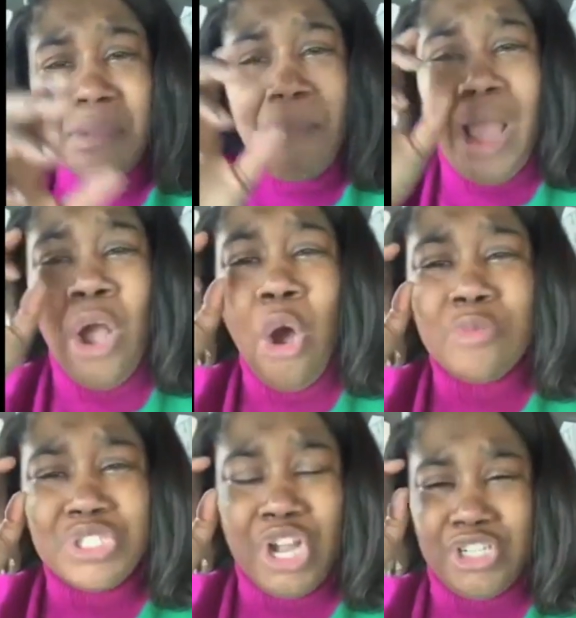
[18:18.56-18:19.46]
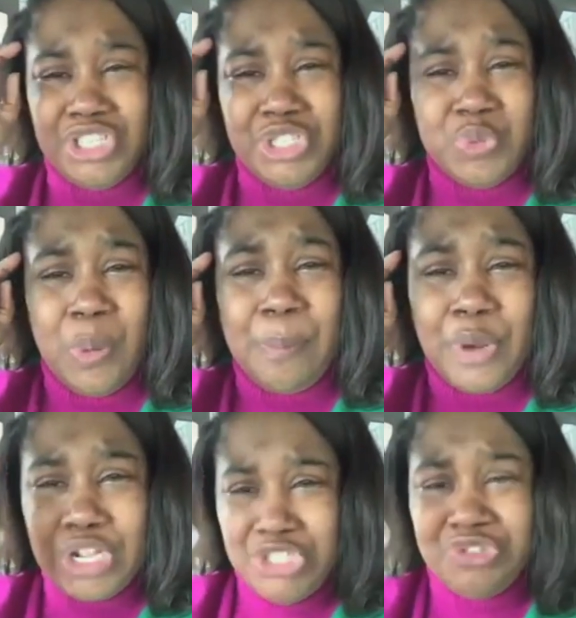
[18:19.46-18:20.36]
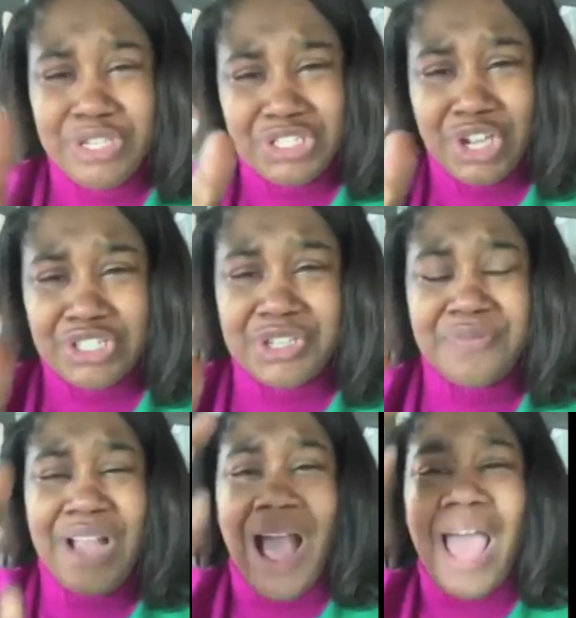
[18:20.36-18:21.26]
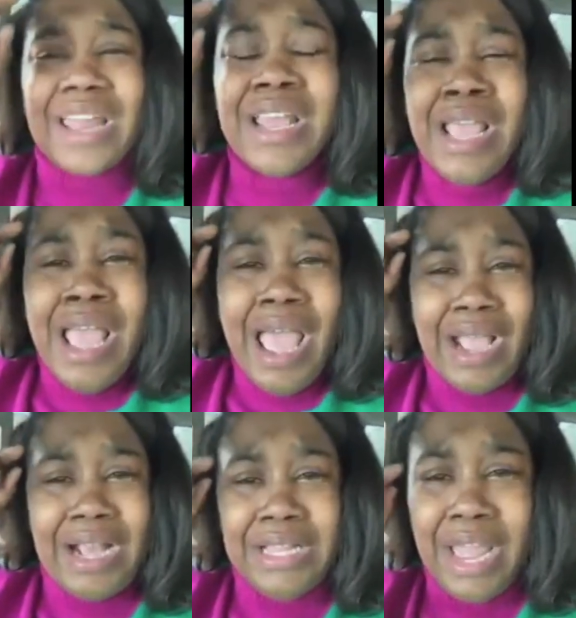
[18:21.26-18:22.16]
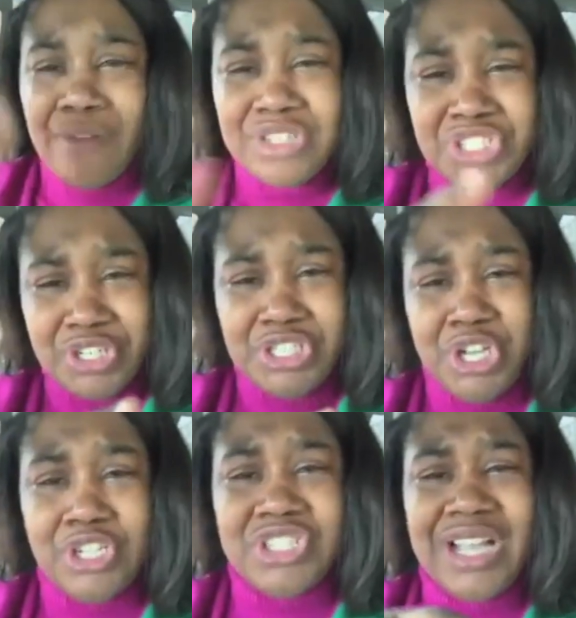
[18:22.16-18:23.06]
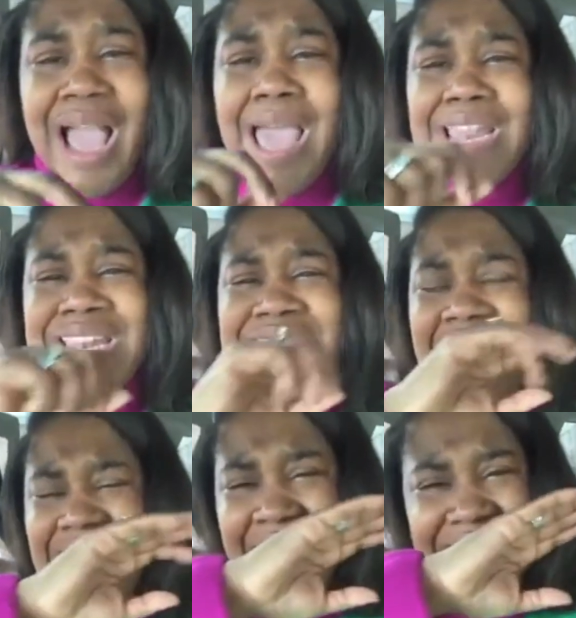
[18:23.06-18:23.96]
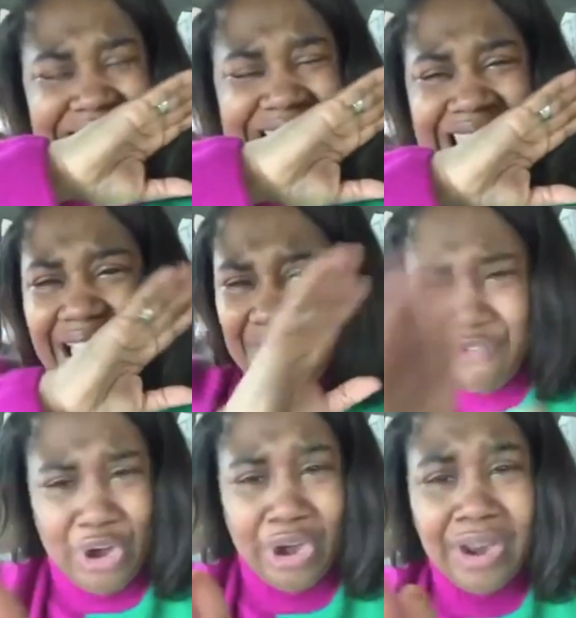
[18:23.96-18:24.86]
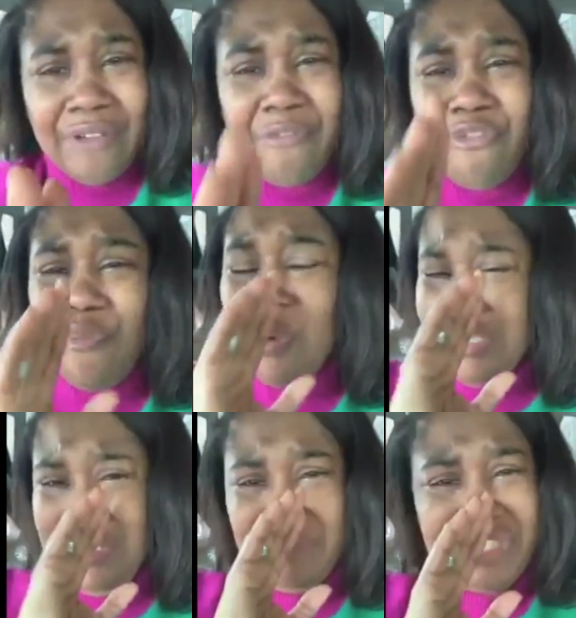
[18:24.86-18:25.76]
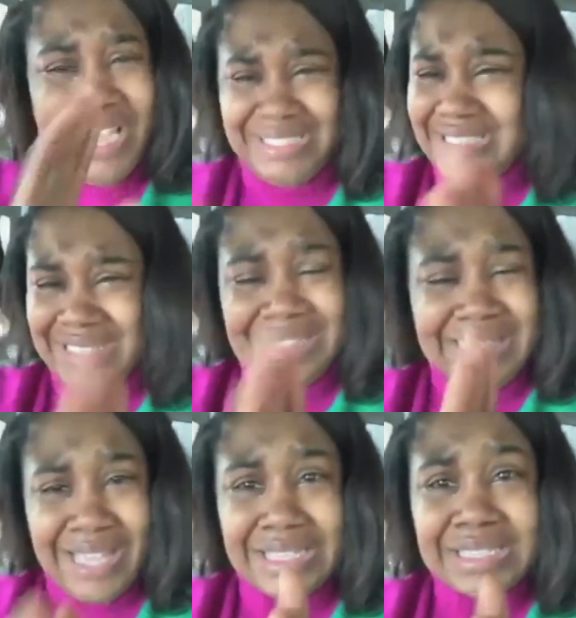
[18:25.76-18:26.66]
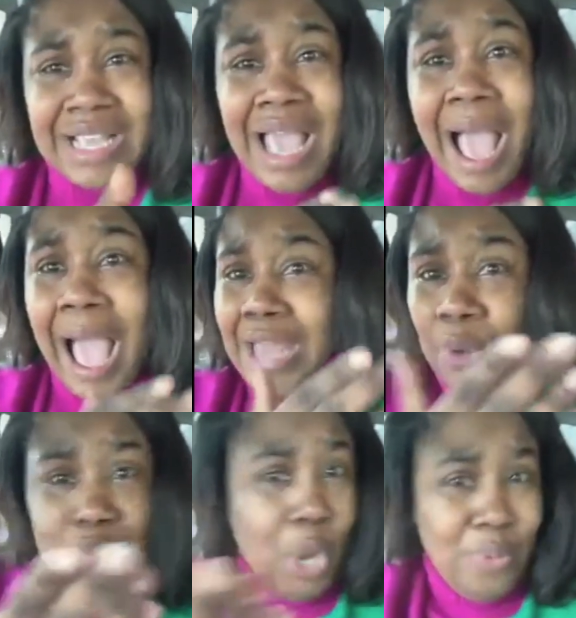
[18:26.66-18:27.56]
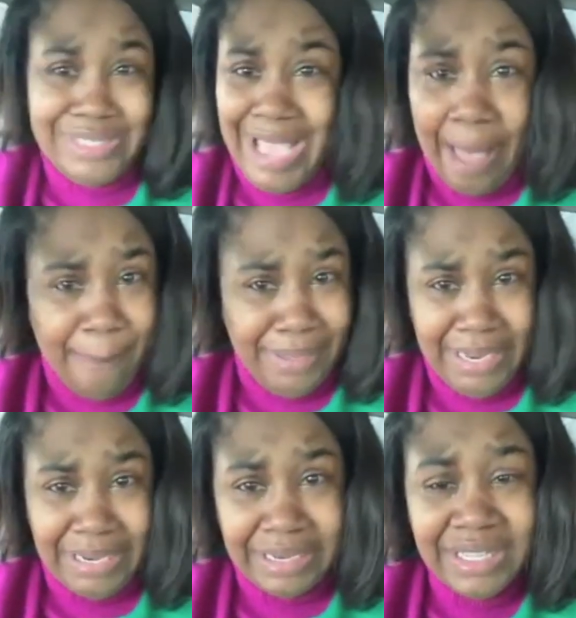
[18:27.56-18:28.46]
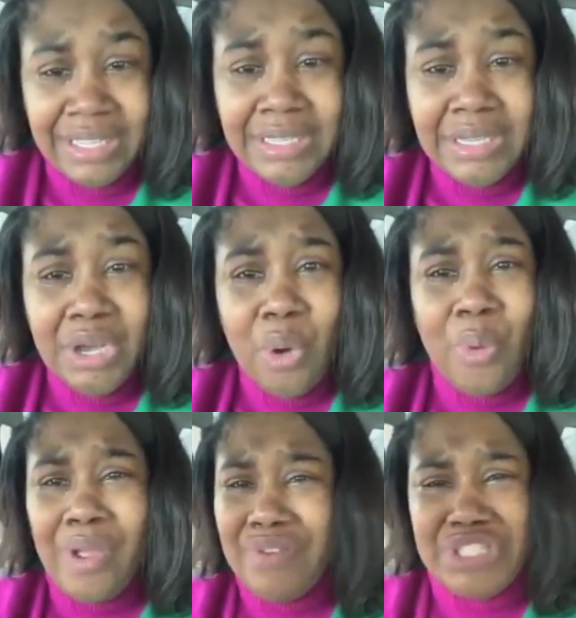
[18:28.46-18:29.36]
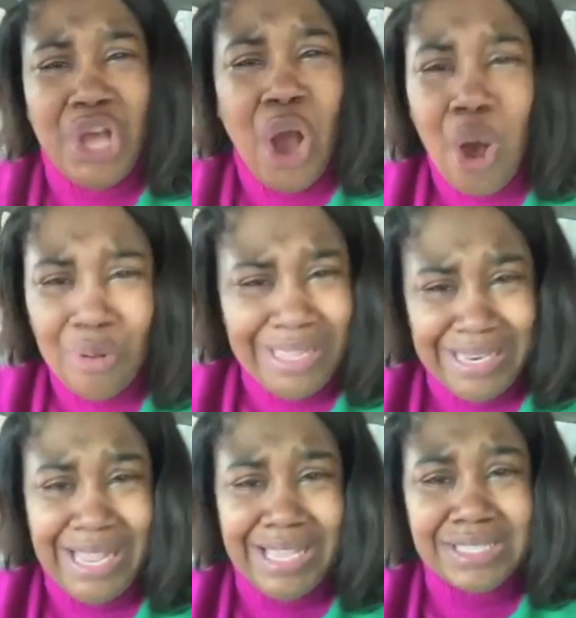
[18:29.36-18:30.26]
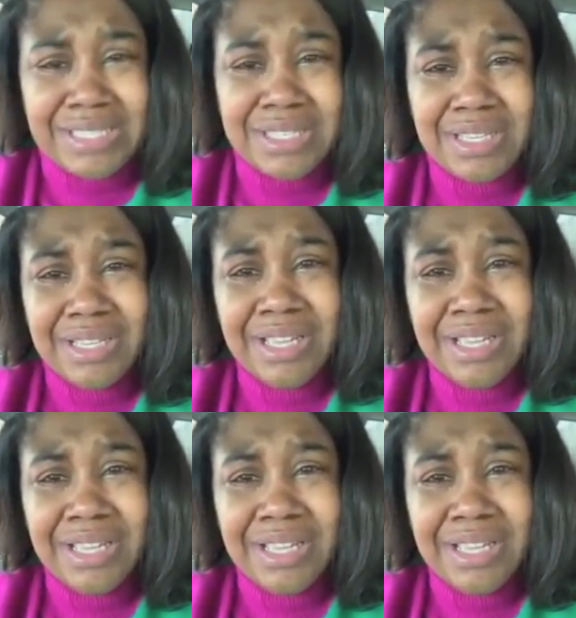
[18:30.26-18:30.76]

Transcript: My home churches were Booker Street Church of God and Clarence Street Church of God, and I never was subjected to this. I don't know what's happening. Where is the holiness?